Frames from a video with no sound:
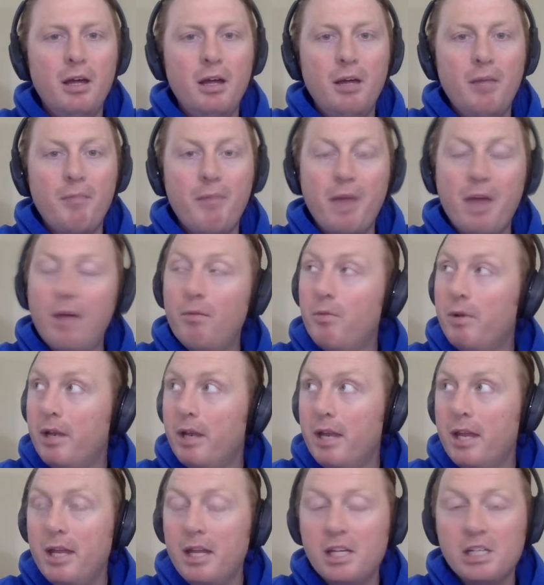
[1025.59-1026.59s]
man, when
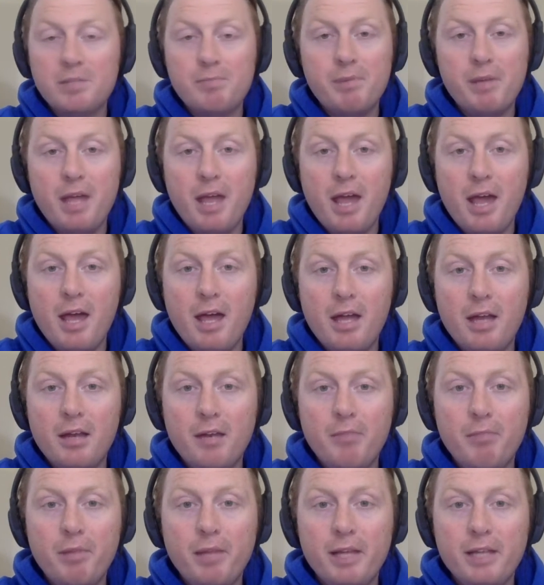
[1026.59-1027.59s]

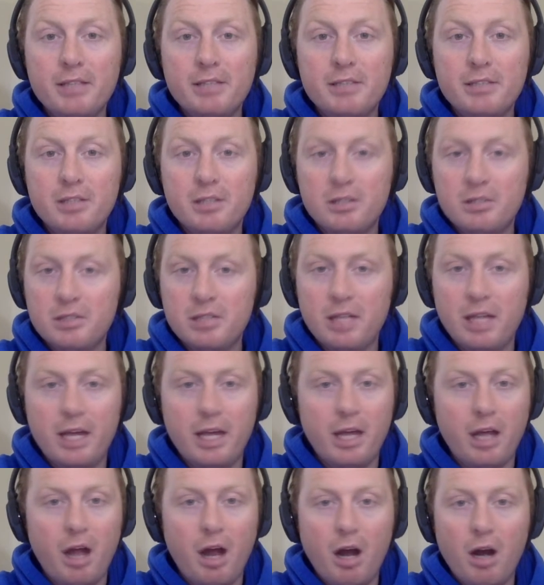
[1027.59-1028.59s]
ESPN plays those
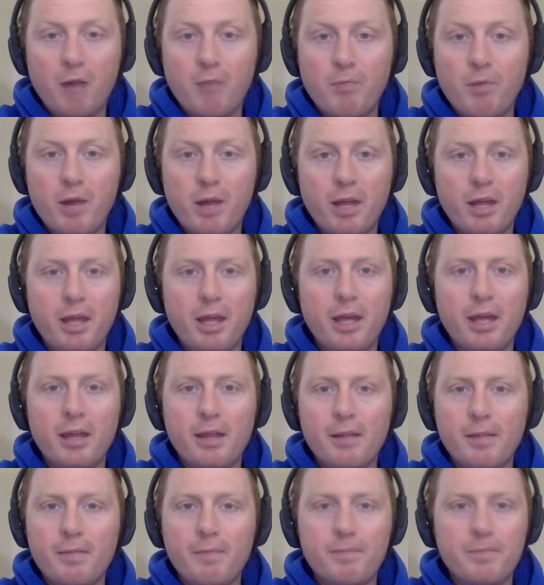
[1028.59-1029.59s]

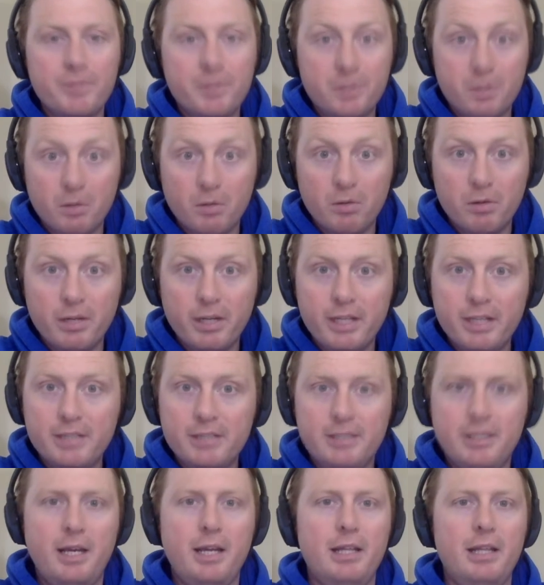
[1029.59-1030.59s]
heartbreaking
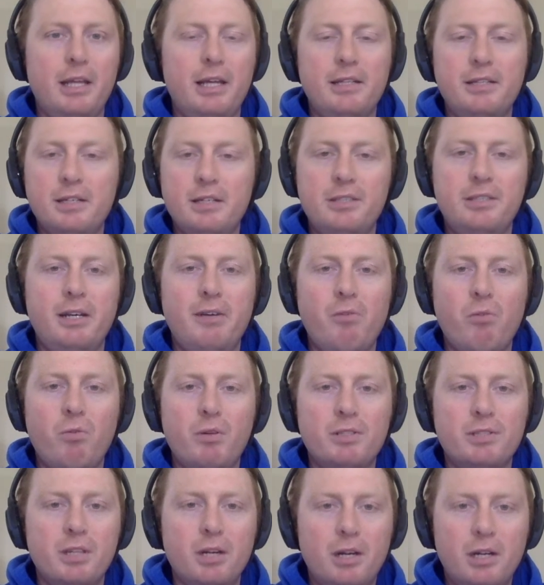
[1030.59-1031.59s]
stories that touch
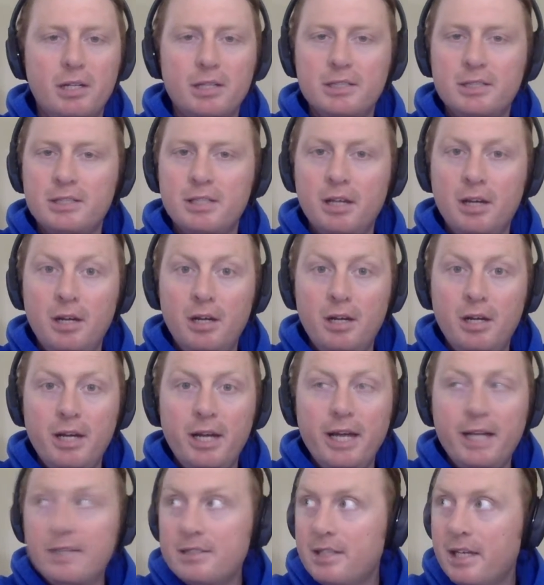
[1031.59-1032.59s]
everyone's hearts,
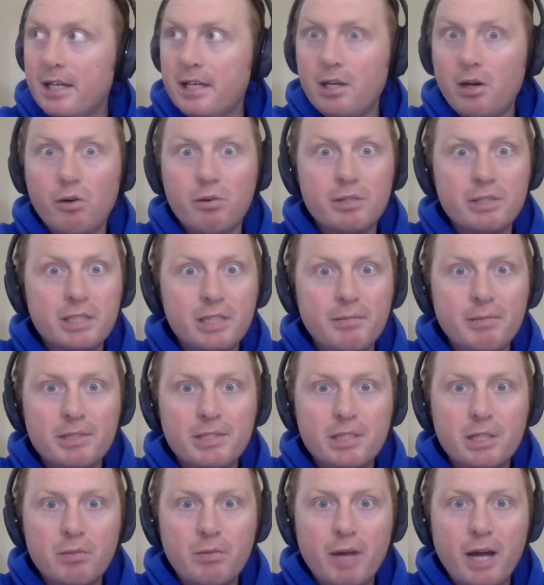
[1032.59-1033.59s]
it's like going to see
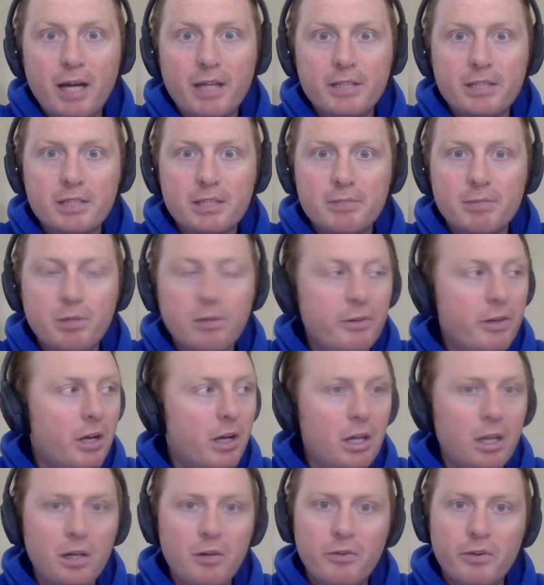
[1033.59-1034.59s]
Mr. Rogers' movie
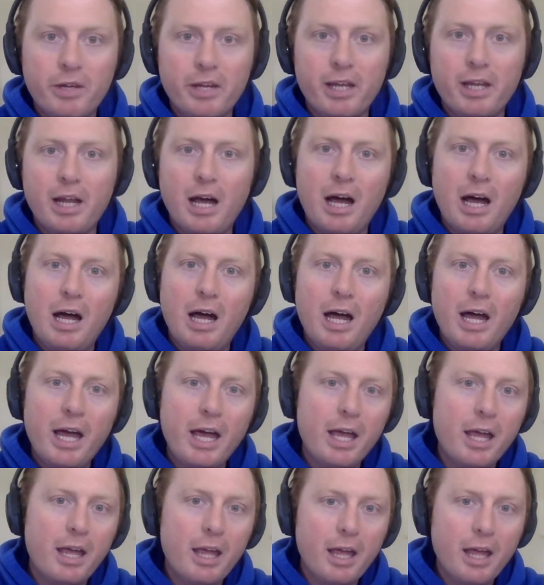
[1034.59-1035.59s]
all over again.
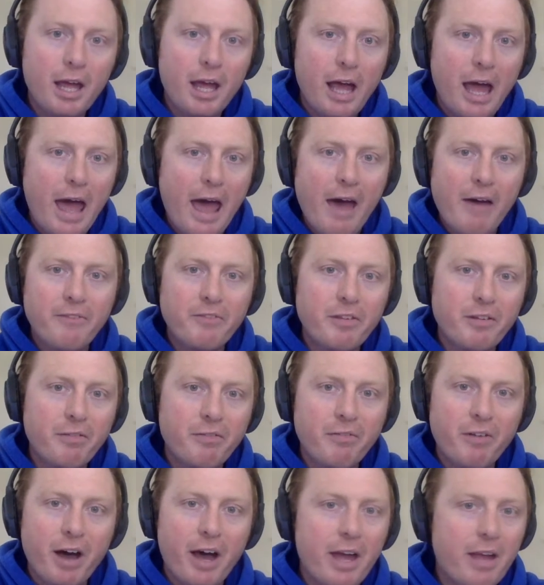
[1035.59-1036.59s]
I have to
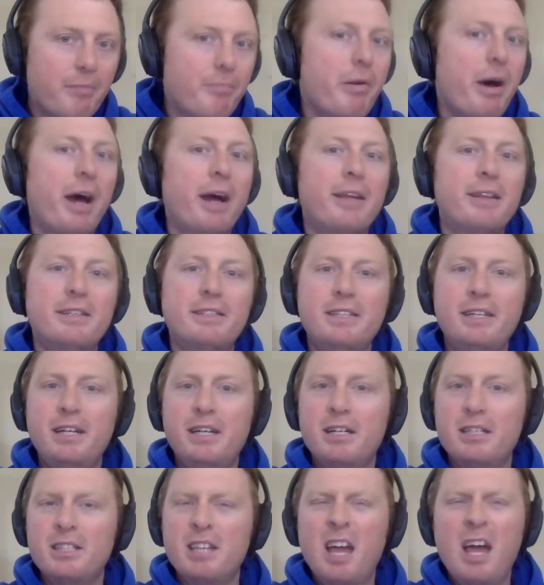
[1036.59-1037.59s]
fight back the
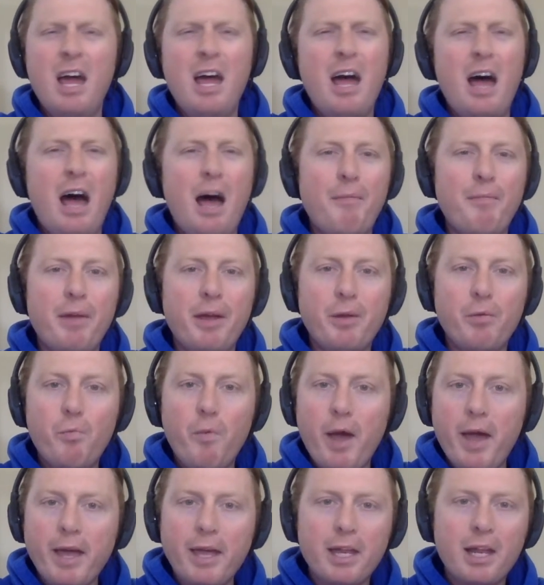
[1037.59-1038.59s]
tears. I'm
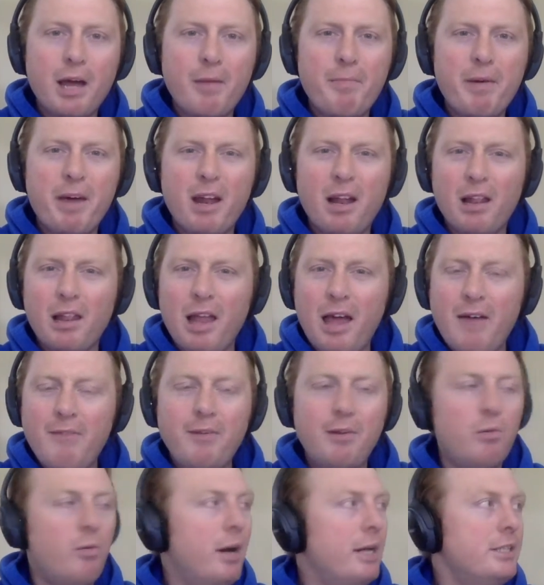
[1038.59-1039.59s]
waking up at
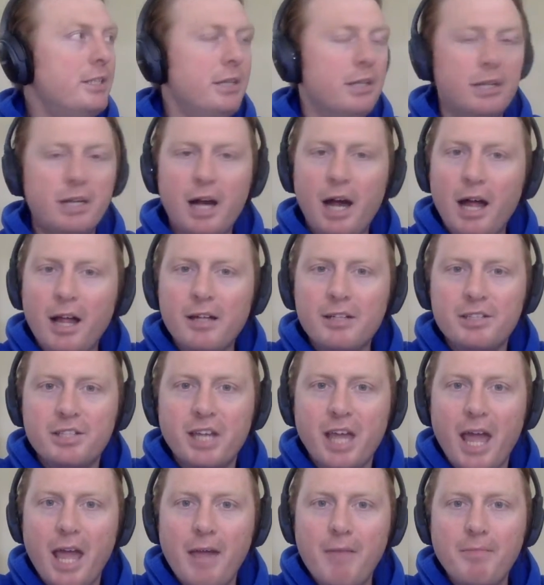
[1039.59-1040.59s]
11 watching College
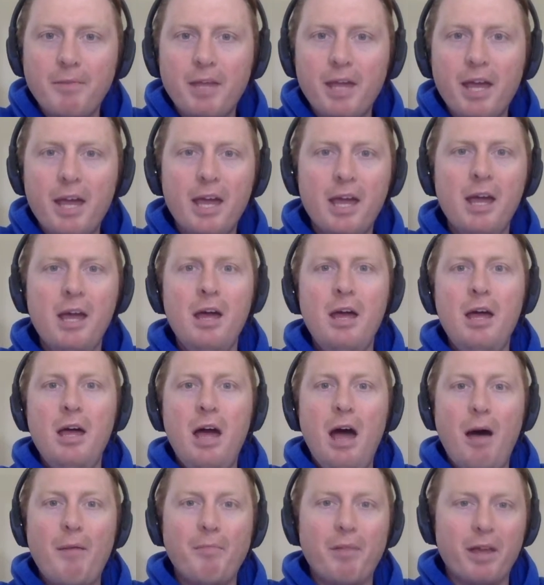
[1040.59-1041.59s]
Game Day.
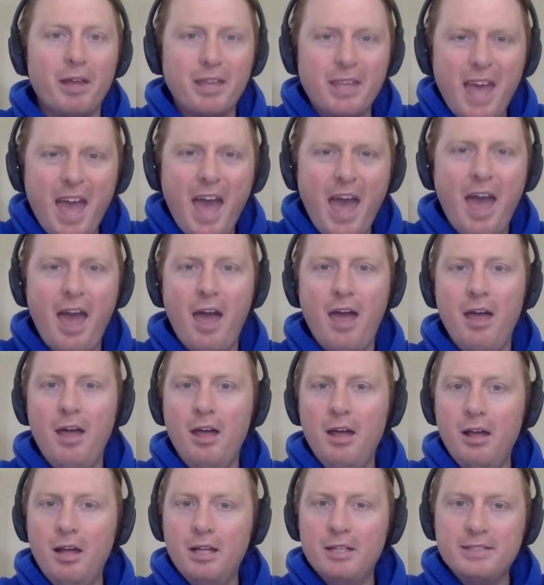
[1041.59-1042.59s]
I'm yeah,
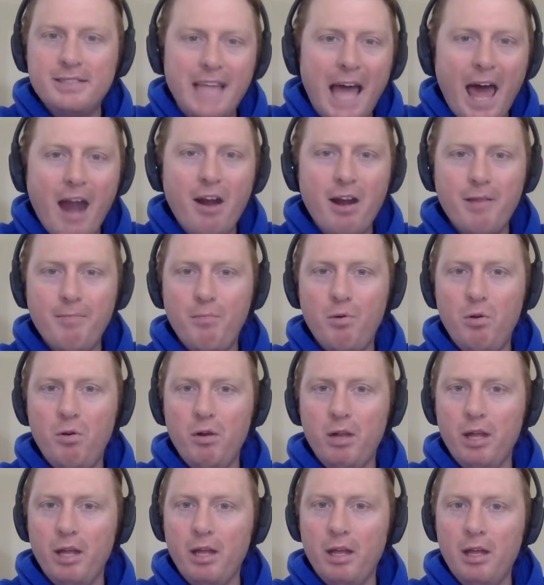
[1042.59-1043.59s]
Saturday
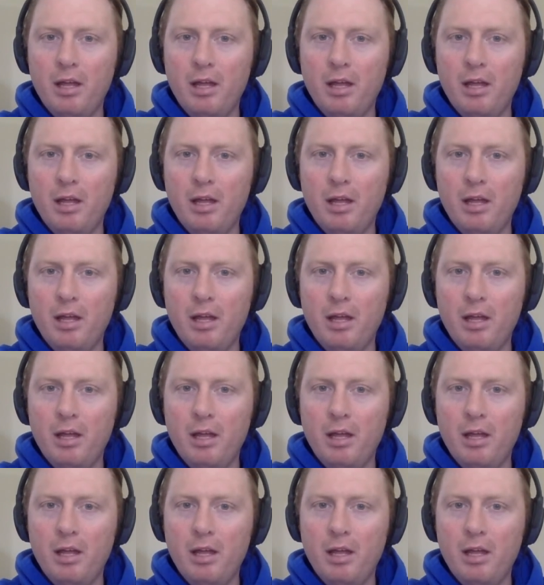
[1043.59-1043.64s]
morning.